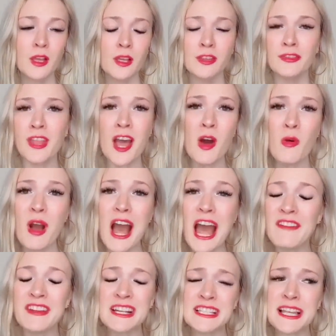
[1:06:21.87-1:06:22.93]
No, I haven't
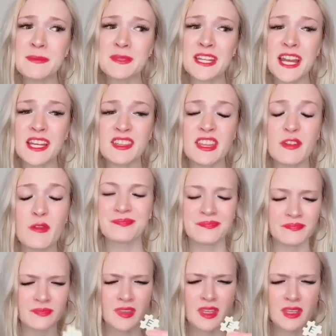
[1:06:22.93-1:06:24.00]
accepted anything from...
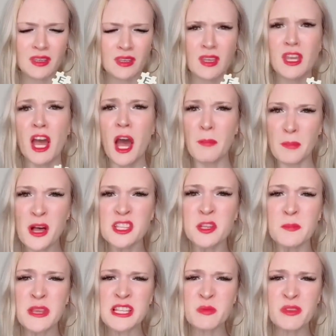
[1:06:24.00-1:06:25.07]
a puzzle
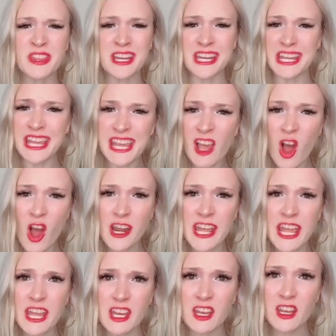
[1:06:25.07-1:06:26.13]
piece with an E on
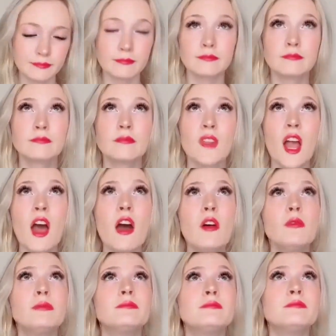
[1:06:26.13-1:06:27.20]
it. Oh.
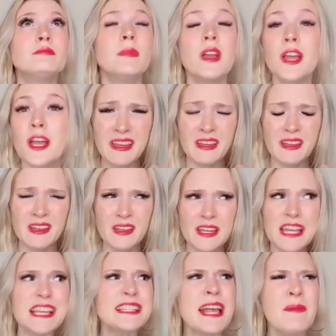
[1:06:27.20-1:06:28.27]
He
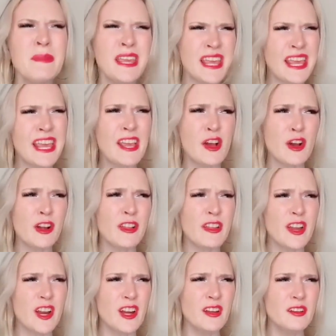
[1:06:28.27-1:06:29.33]
sent me E
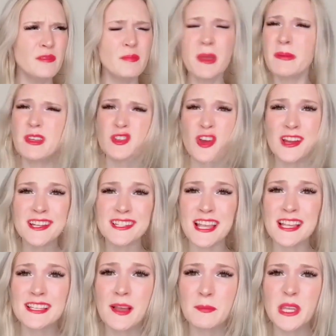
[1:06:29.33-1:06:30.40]
earlier. Maybe he's trying to say
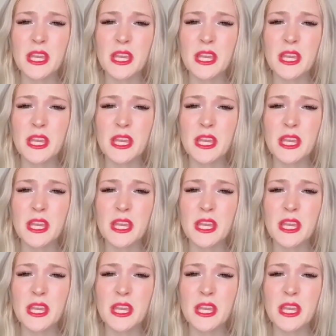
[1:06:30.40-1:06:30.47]
something?